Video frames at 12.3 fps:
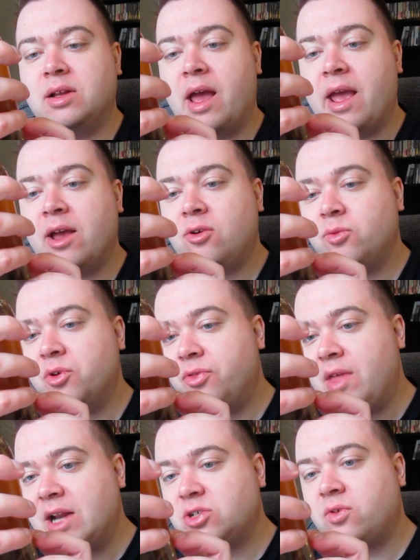ale with
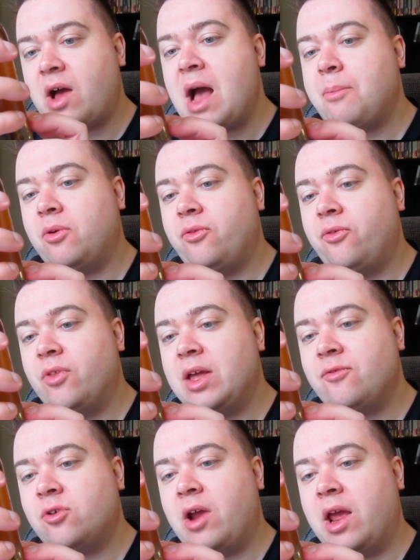natural apple
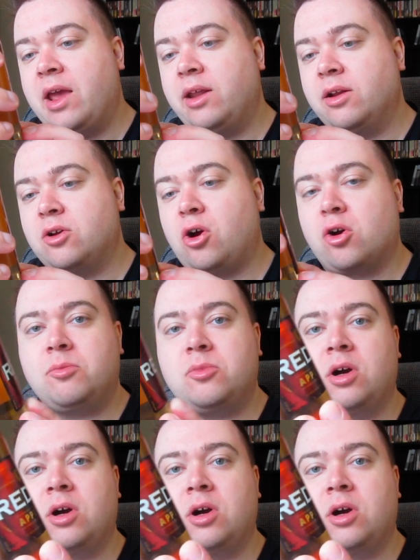flavor and caramel